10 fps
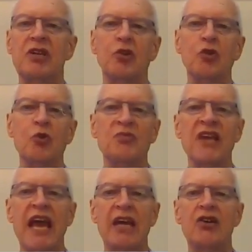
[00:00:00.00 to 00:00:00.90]
and loops
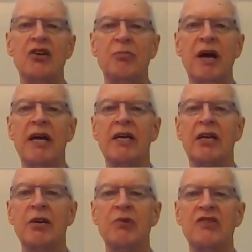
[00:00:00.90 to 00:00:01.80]
anchored by
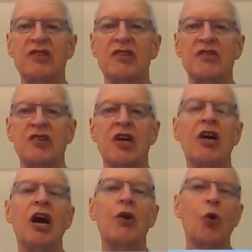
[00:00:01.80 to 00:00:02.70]
cohesins
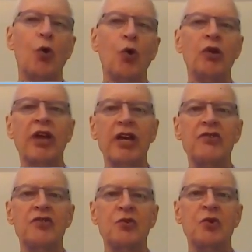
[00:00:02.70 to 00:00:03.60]
are all going
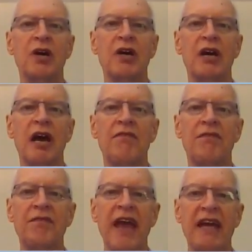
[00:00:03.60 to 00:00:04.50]
to
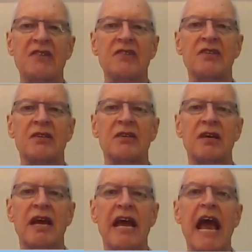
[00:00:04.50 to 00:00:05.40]
affect
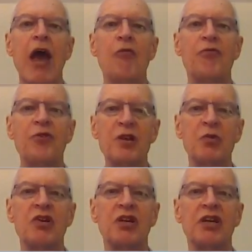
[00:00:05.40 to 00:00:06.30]
how
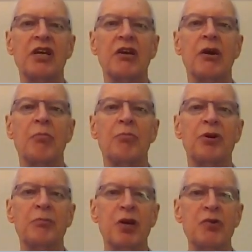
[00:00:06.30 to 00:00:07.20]
frequently
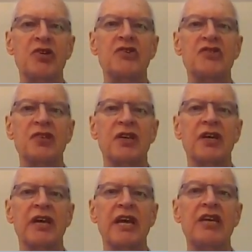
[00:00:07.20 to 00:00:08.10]
promoters
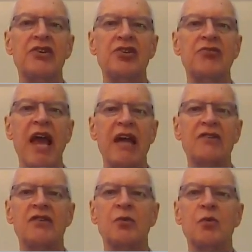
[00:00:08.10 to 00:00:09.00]

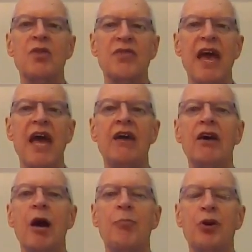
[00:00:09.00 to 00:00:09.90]
interact with their
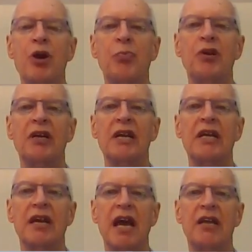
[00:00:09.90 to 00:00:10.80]

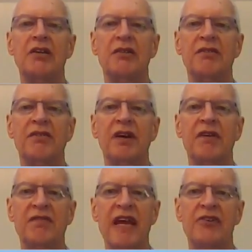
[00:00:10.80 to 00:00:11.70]
appropriately colored
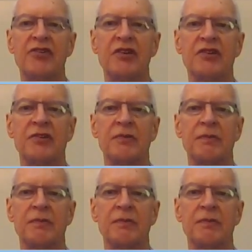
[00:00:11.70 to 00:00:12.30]
factories.